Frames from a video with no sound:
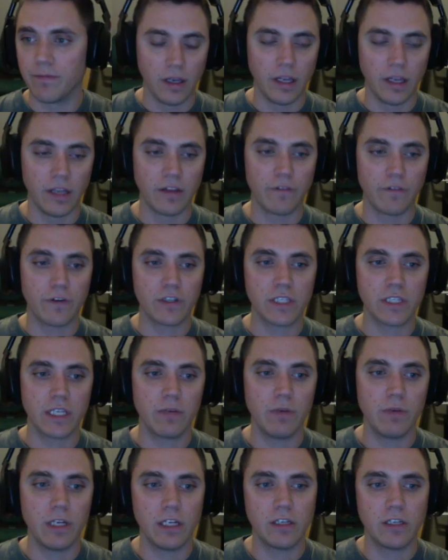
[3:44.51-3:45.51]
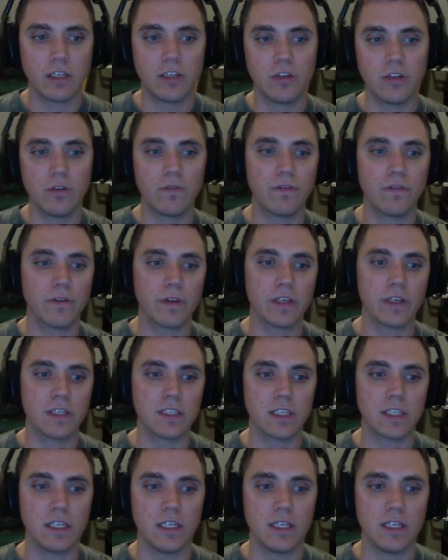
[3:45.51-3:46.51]
And the first thing we need to do for
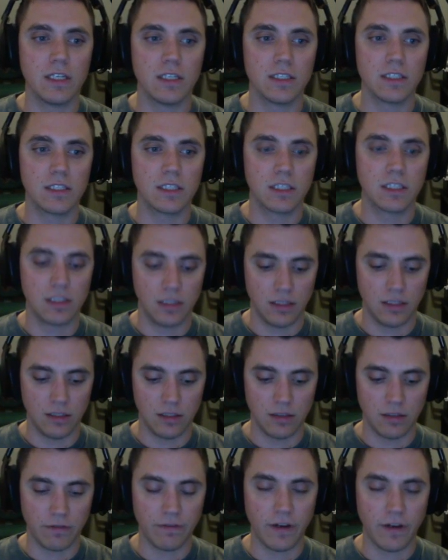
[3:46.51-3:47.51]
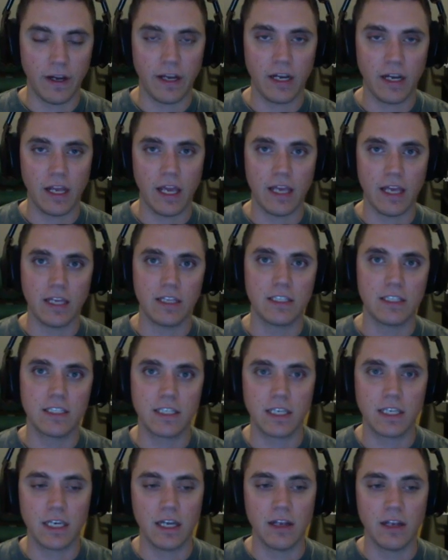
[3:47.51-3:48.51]
this is define a
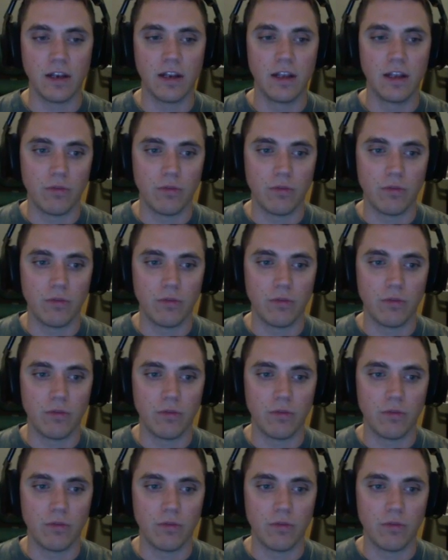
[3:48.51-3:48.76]
skin.